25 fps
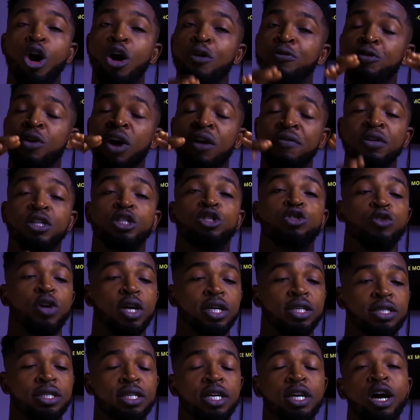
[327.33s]
or if you have
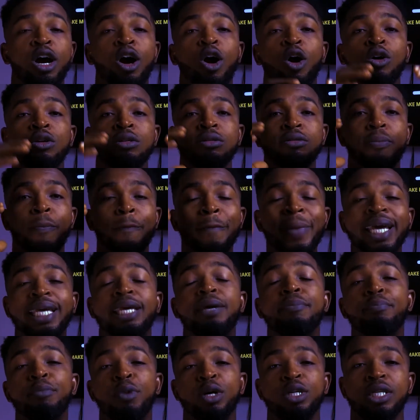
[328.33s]
interest on
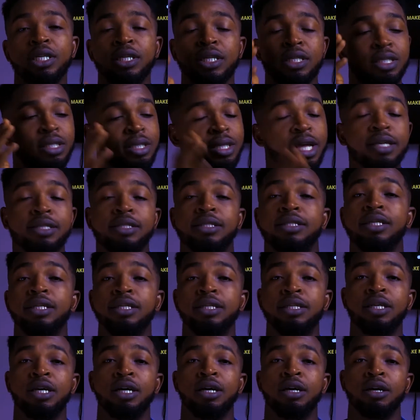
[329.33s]
making money
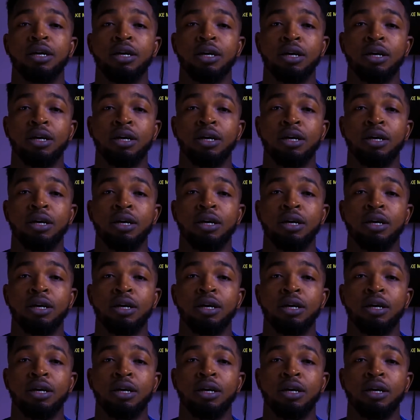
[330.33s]
testing